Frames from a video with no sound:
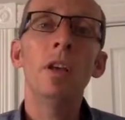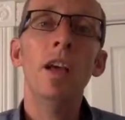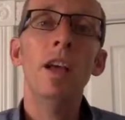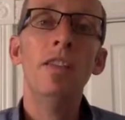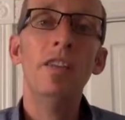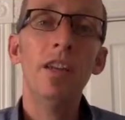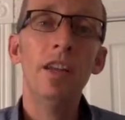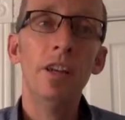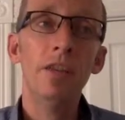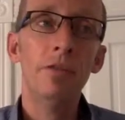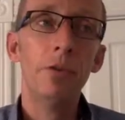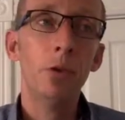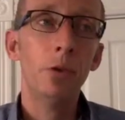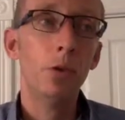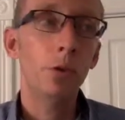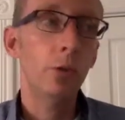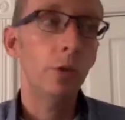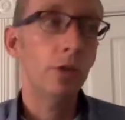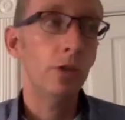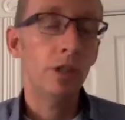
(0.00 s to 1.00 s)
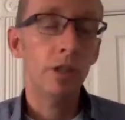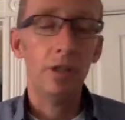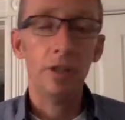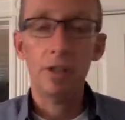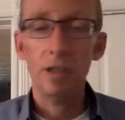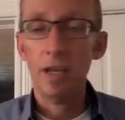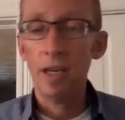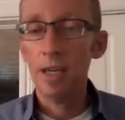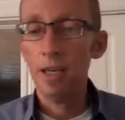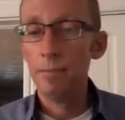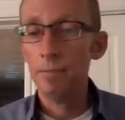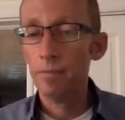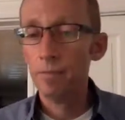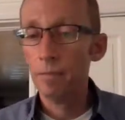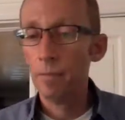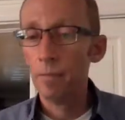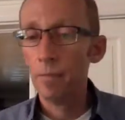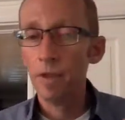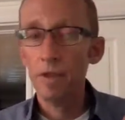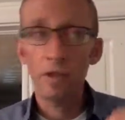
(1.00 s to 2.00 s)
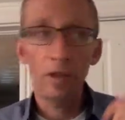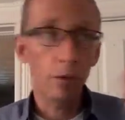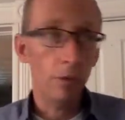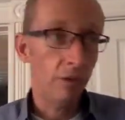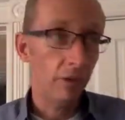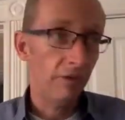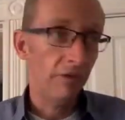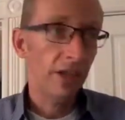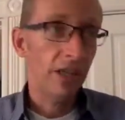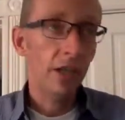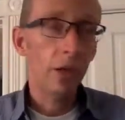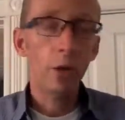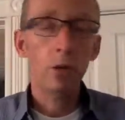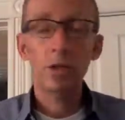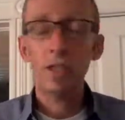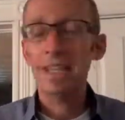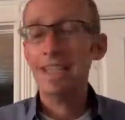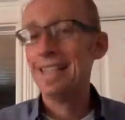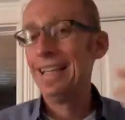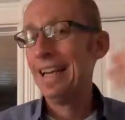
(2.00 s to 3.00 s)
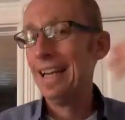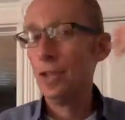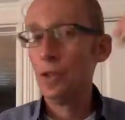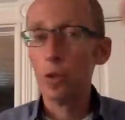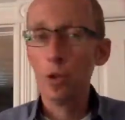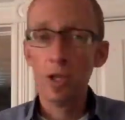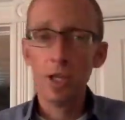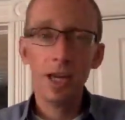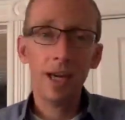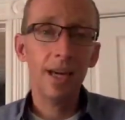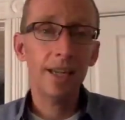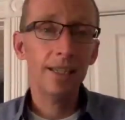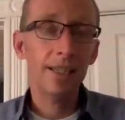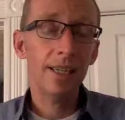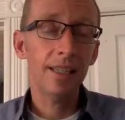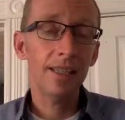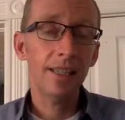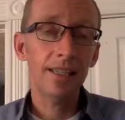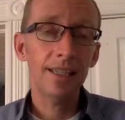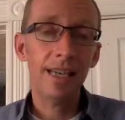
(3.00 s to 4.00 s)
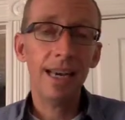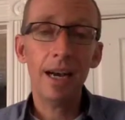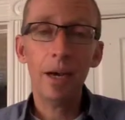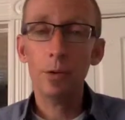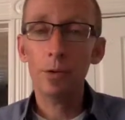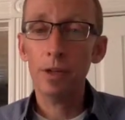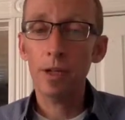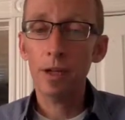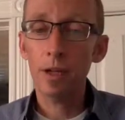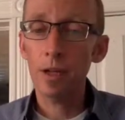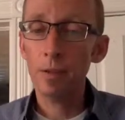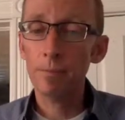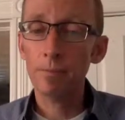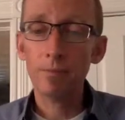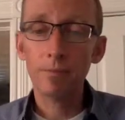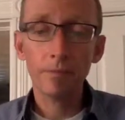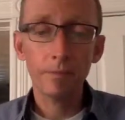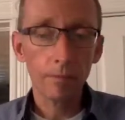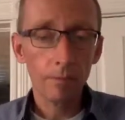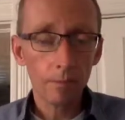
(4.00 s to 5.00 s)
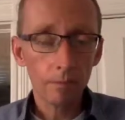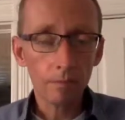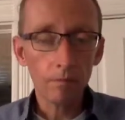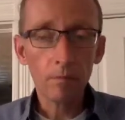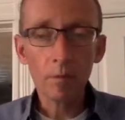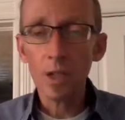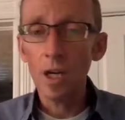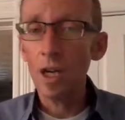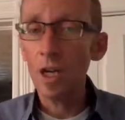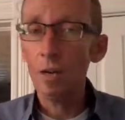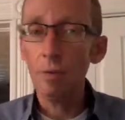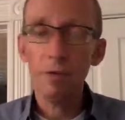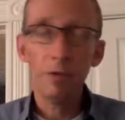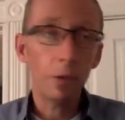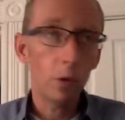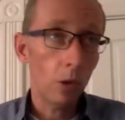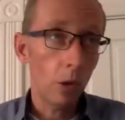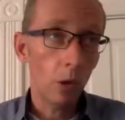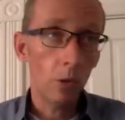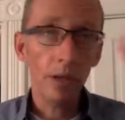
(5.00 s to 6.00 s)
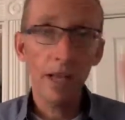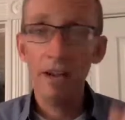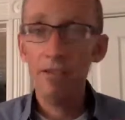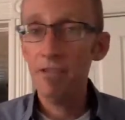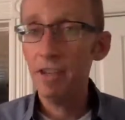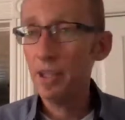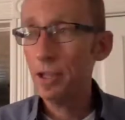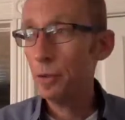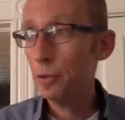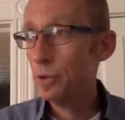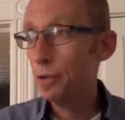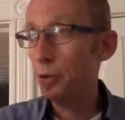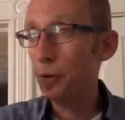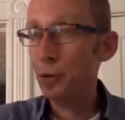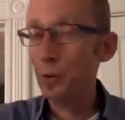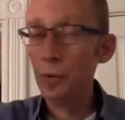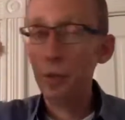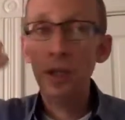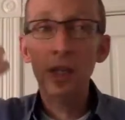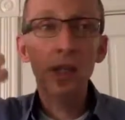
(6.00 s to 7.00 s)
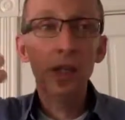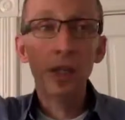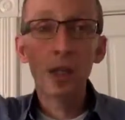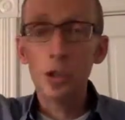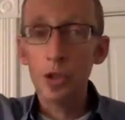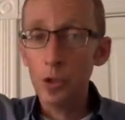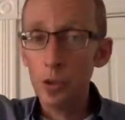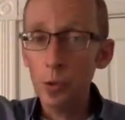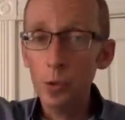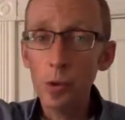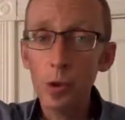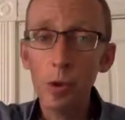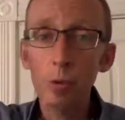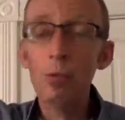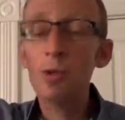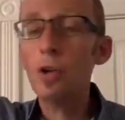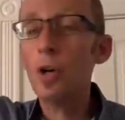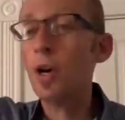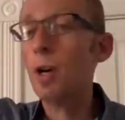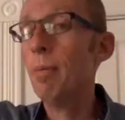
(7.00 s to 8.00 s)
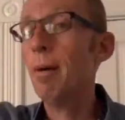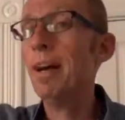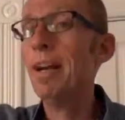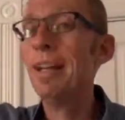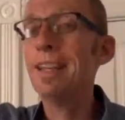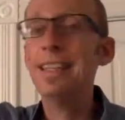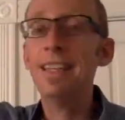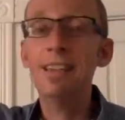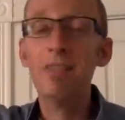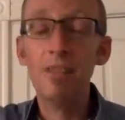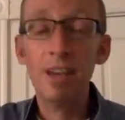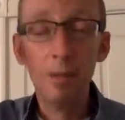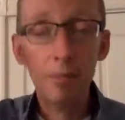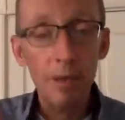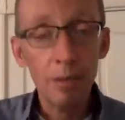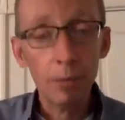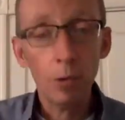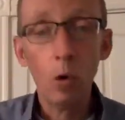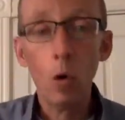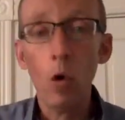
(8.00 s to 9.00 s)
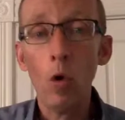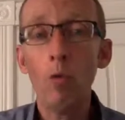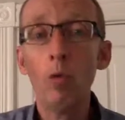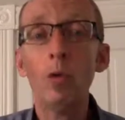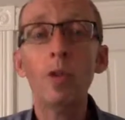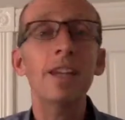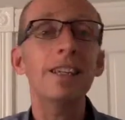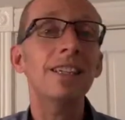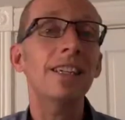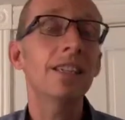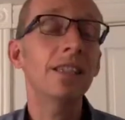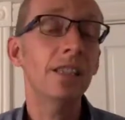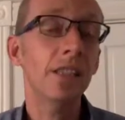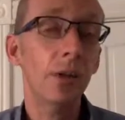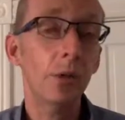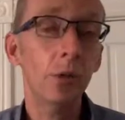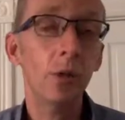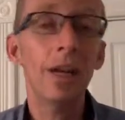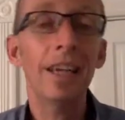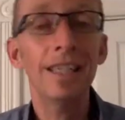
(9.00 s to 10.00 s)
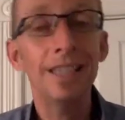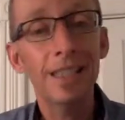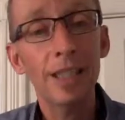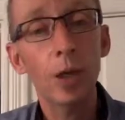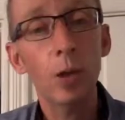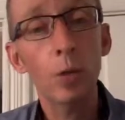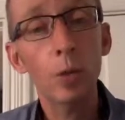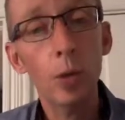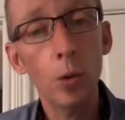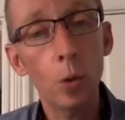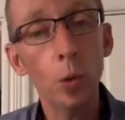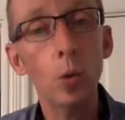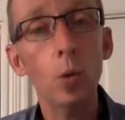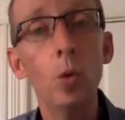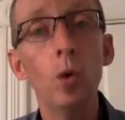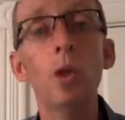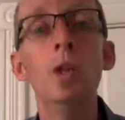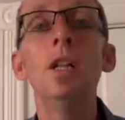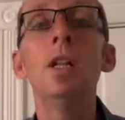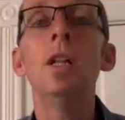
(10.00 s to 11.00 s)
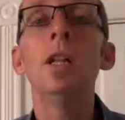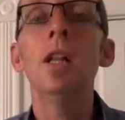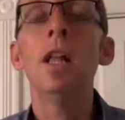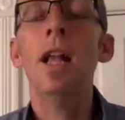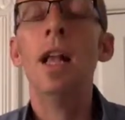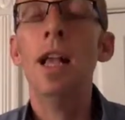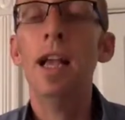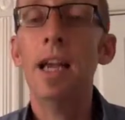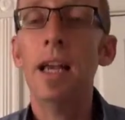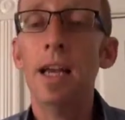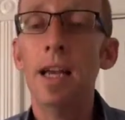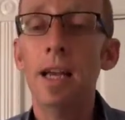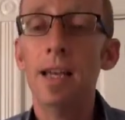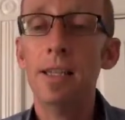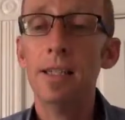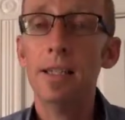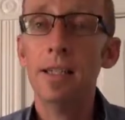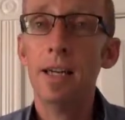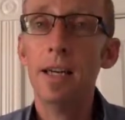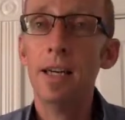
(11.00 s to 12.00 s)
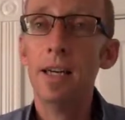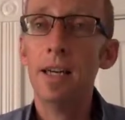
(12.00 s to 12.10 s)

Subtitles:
And then if you're doing these, the videos, that's extra content that's out there. If you load that video to YouTube and talk about it and then invite people over, that's another SEO tool and